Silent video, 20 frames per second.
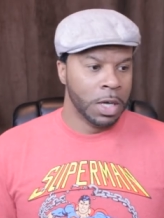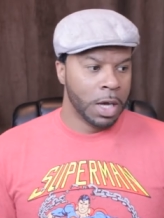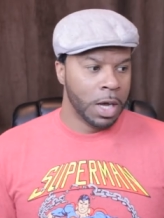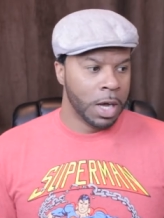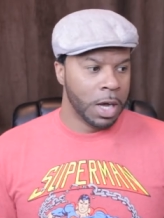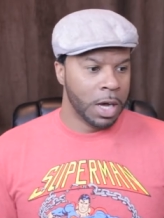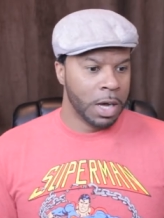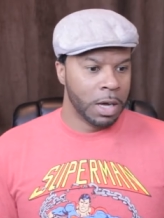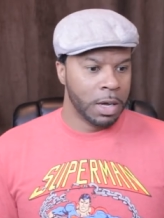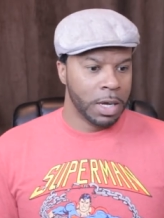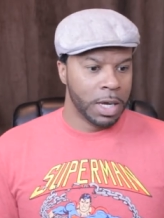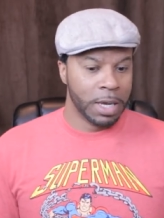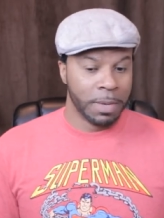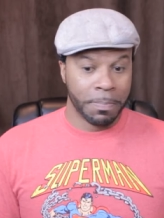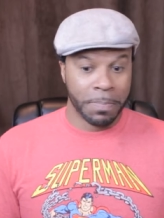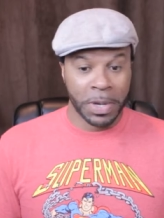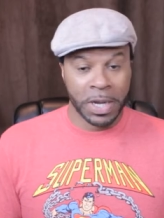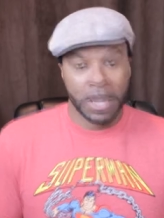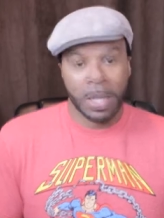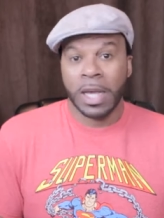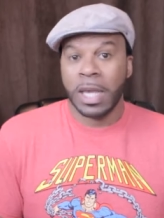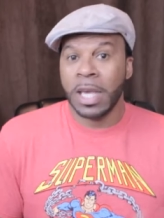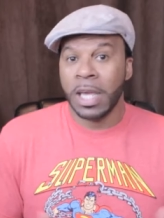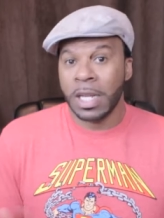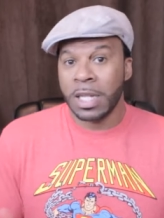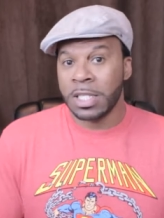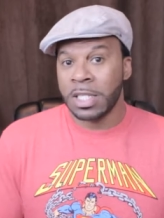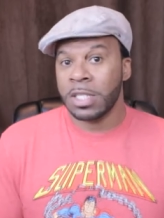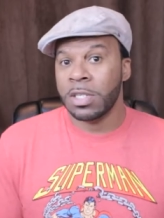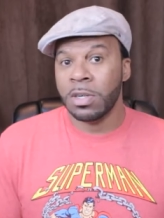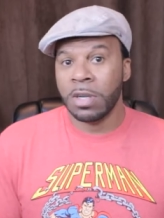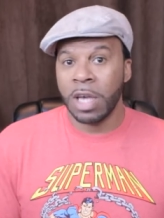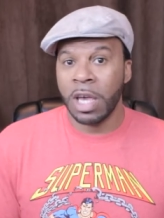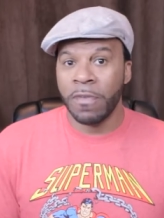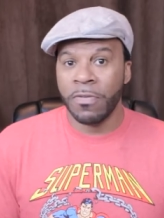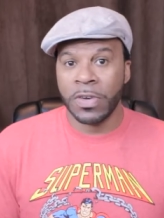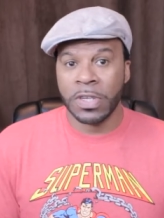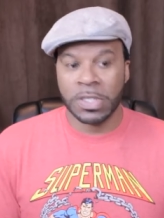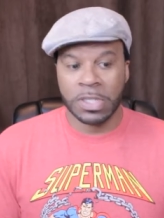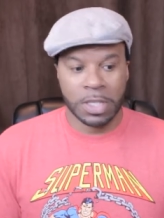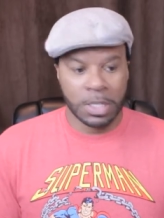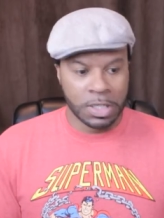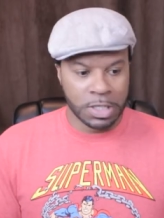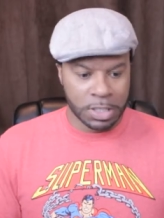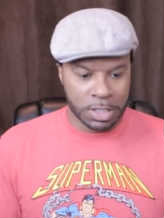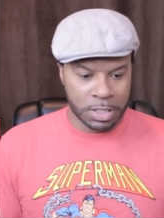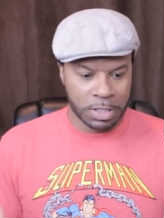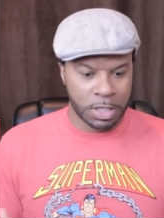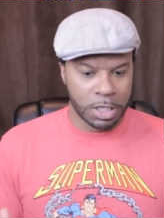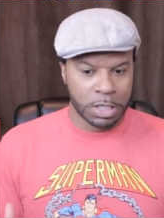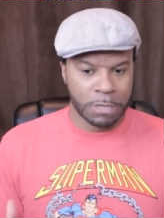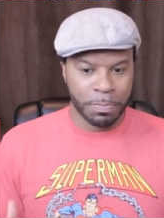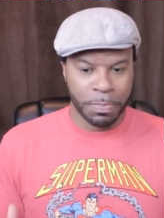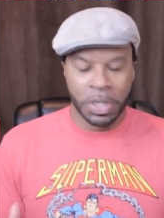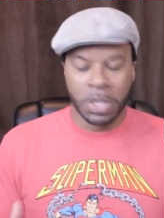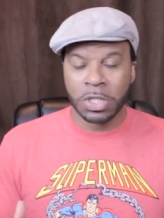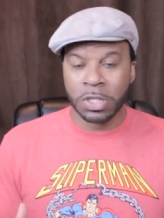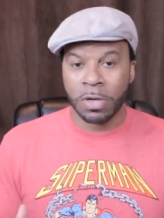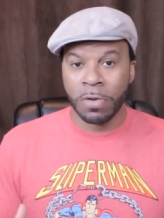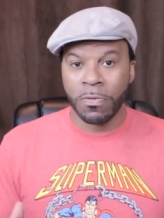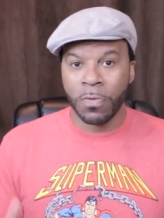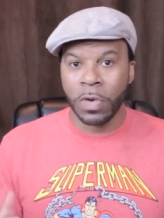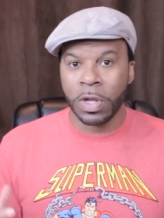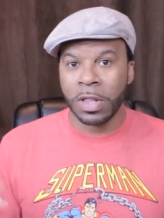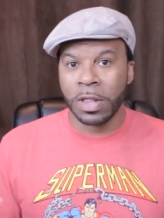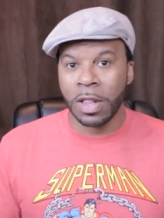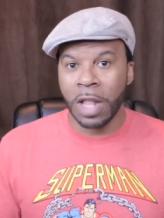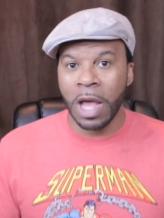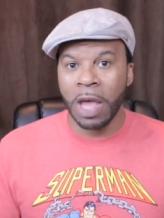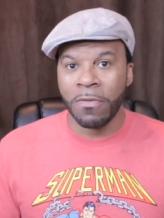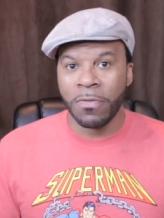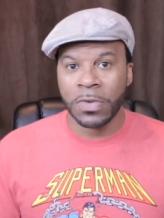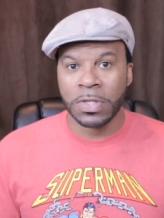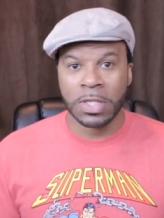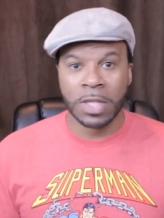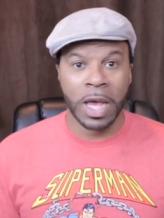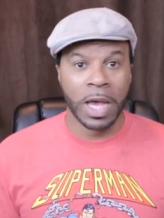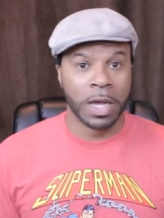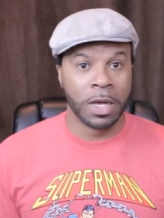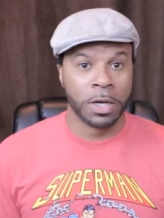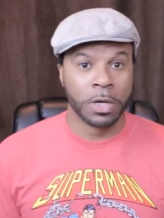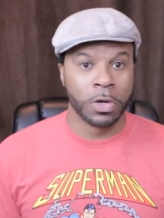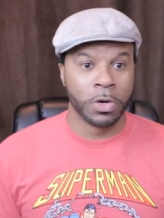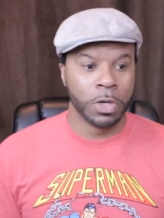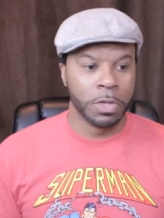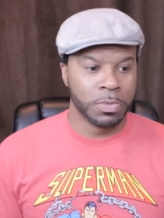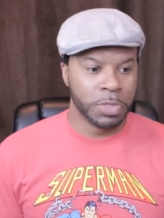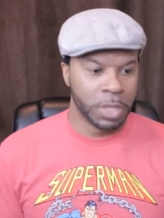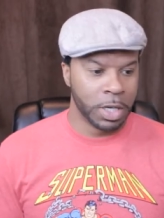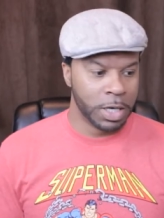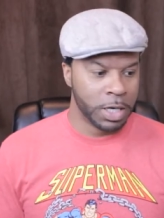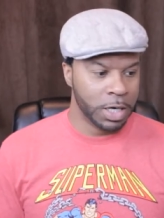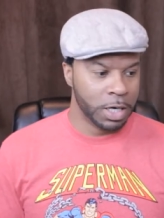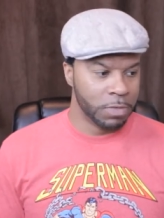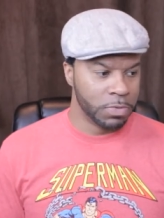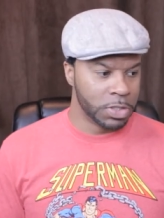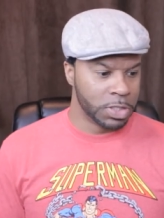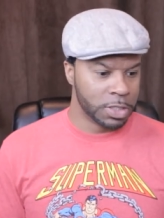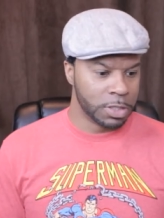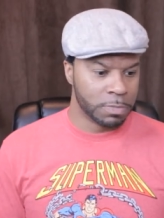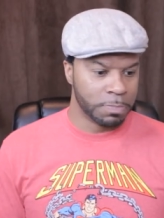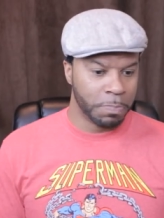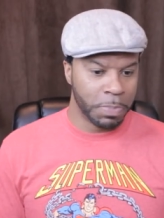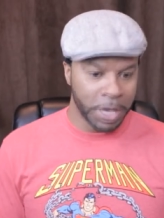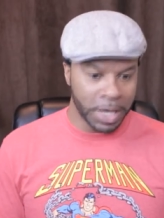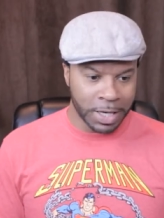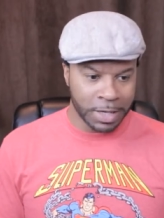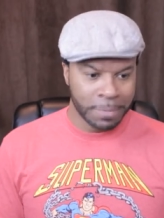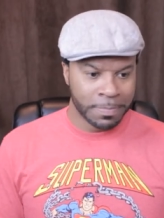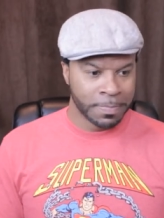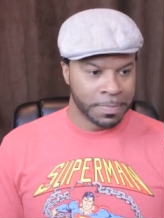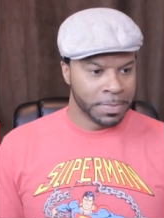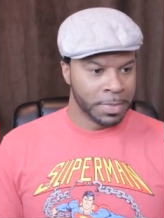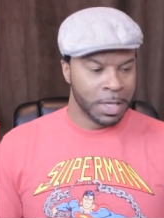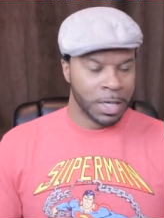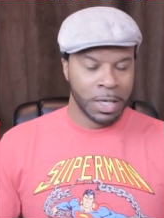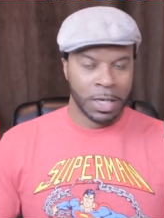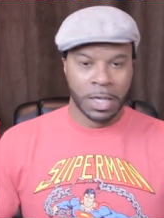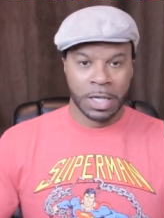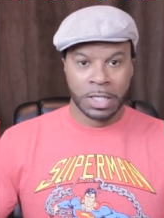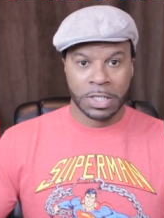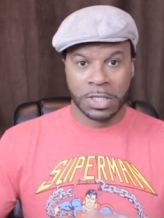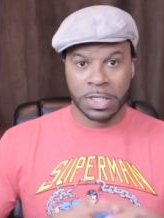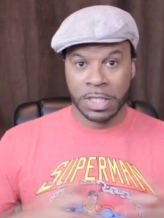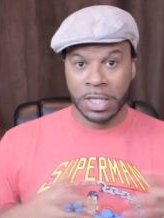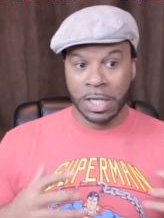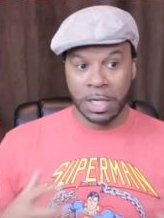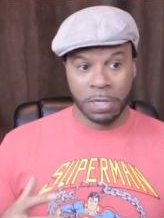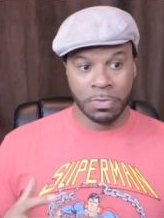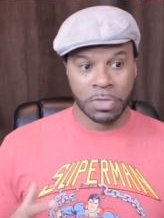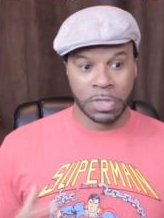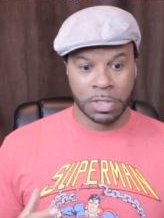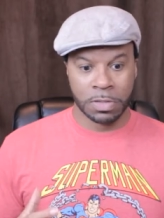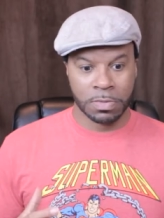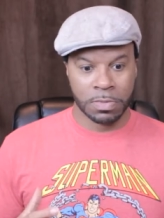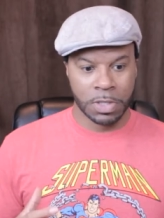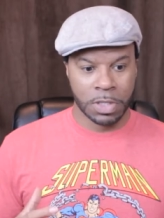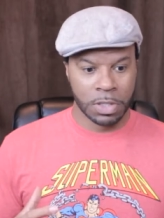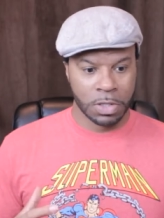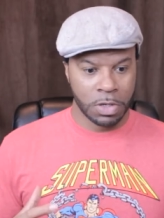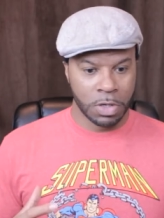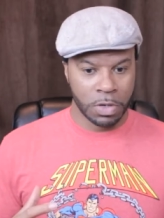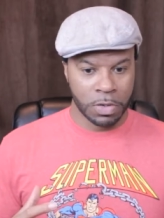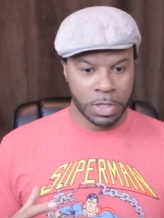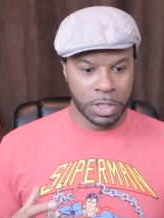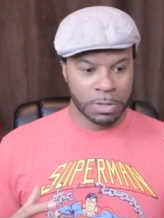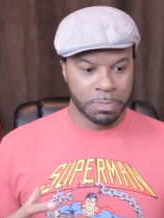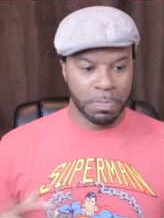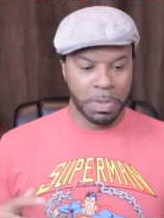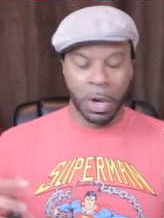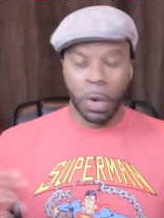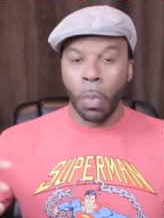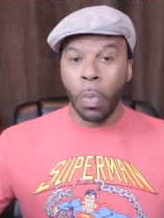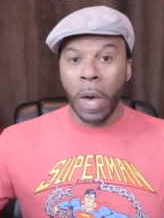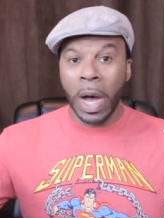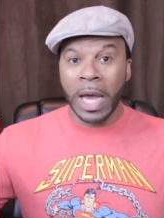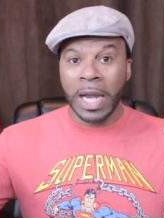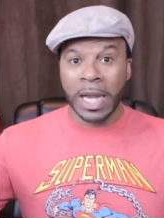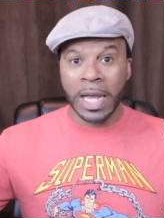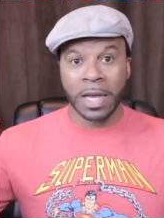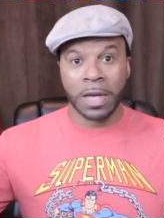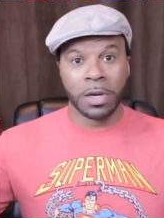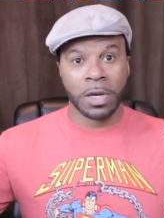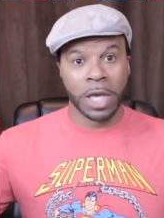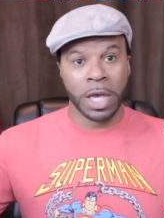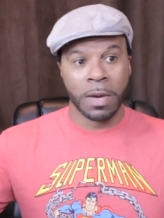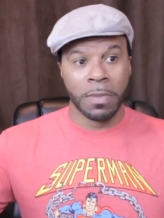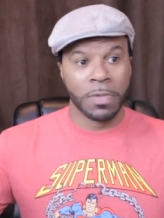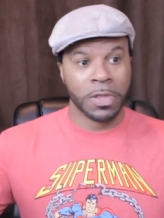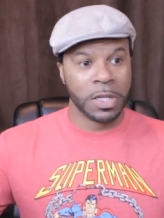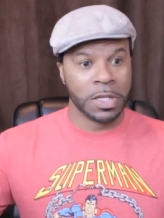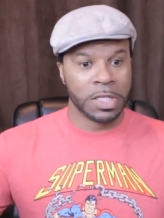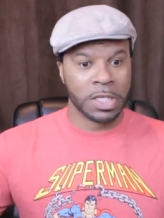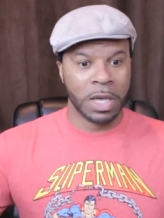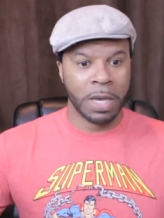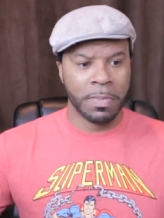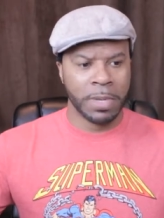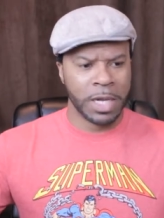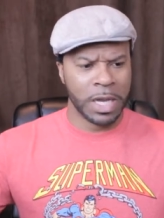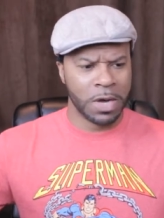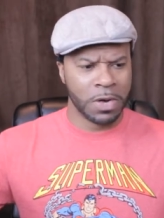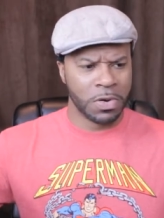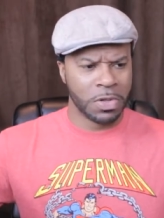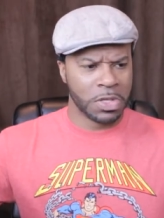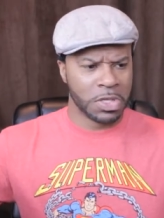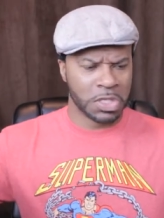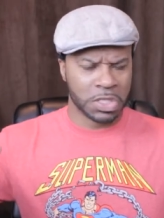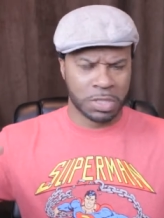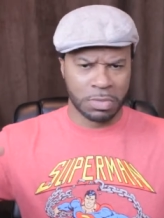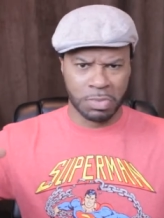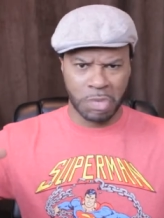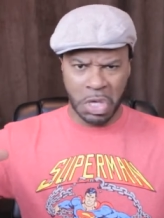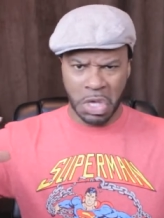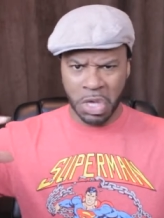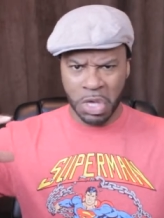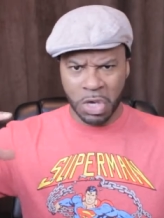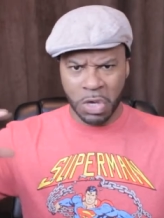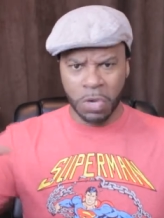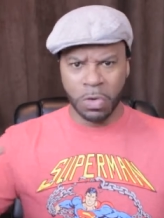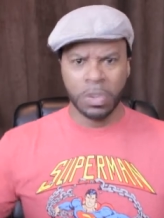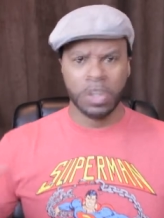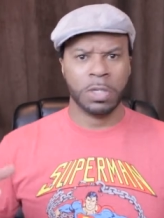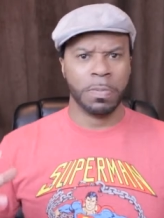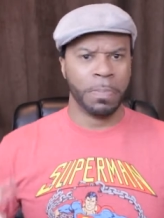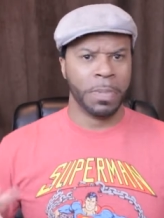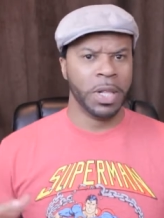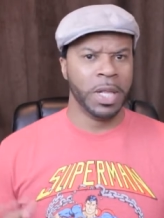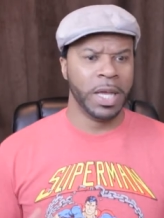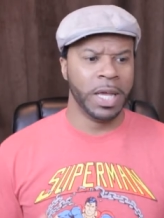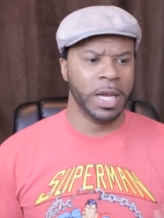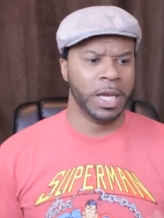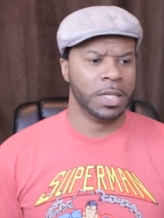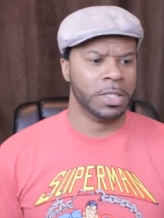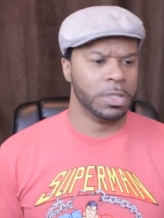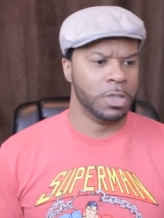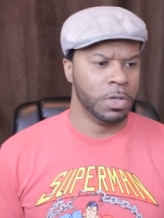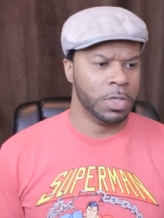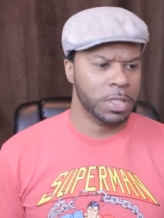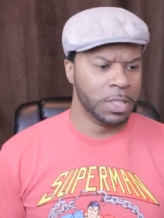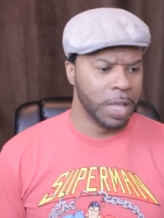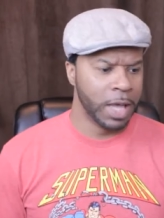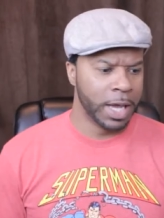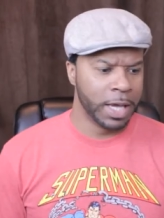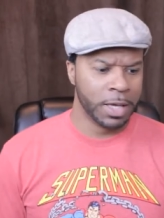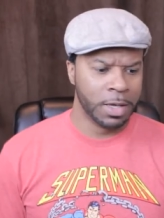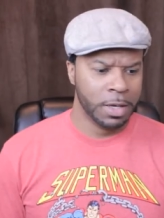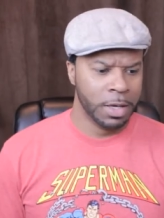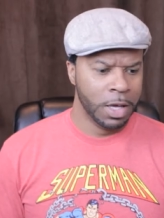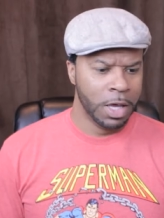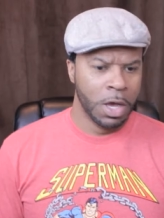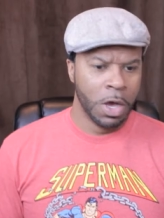but again, it still gave us this picture of what life was like on Krypton, and it was this big scene. It was this big wide angle camera that's coming down on this huge planet. So it's like,